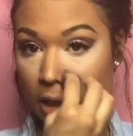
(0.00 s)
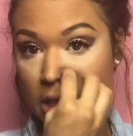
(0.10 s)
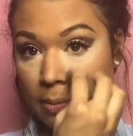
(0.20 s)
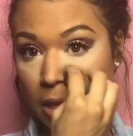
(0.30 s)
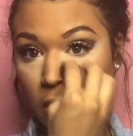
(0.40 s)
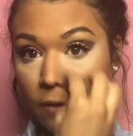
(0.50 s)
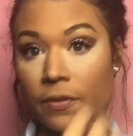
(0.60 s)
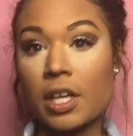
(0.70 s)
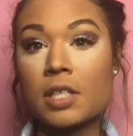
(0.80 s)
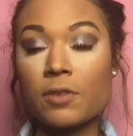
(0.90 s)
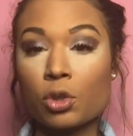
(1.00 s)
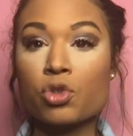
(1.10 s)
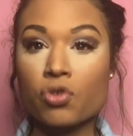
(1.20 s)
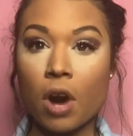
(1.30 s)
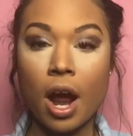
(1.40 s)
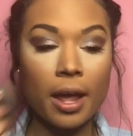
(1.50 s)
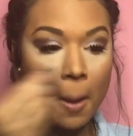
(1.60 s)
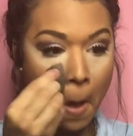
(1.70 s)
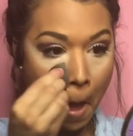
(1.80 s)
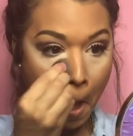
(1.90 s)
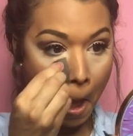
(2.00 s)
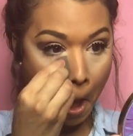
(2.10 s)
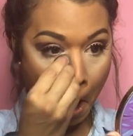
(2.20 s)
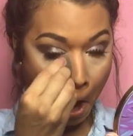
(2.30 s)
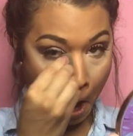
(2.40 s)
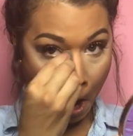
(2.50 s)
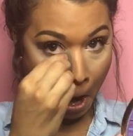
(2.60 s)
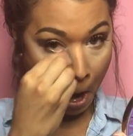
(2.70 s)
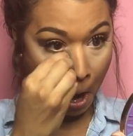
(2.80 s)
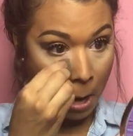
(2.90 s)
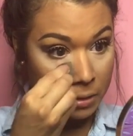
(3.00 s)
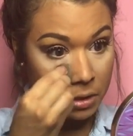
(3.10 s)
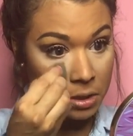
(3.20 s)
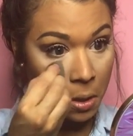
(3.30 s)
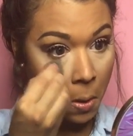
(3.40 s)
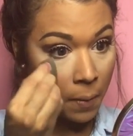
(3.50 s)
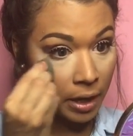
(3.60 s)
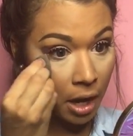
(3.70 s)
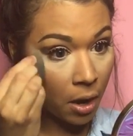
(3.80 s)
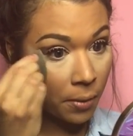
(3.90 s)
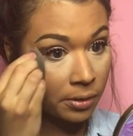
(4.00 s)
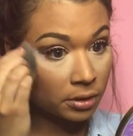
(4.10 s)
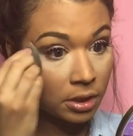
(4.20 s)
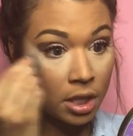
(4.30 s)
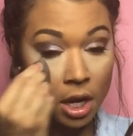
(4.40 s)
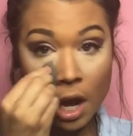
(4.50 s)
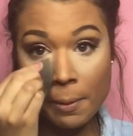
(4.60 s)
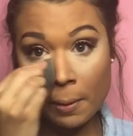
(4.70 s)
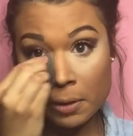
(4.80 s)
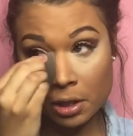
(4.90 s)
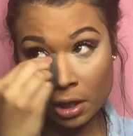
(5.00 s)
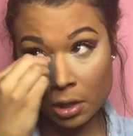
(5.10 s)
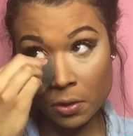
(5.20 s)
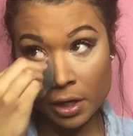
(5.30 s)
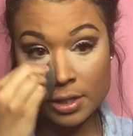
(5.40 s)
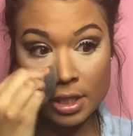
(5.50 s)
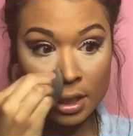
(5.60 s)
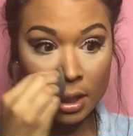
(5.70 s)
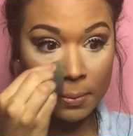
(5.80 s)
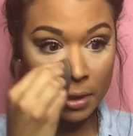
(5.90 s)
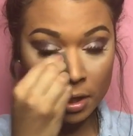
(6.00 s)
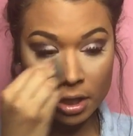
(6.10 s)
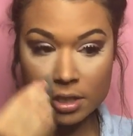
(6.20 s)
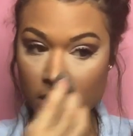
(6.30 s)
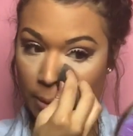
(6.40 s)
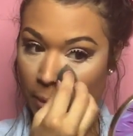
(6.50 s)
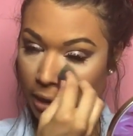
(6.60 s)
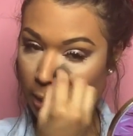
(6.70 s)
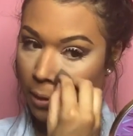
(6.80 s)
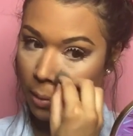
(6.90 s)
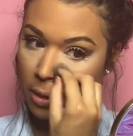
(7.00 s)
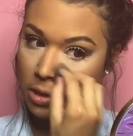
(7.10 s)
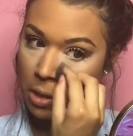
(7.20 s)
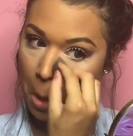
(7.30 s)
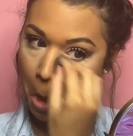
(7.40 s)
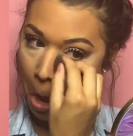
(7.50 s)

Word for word: It doesn't make your face feel dry. So right now, I probably look like a crazy lady, but it's gonna blend, I promise.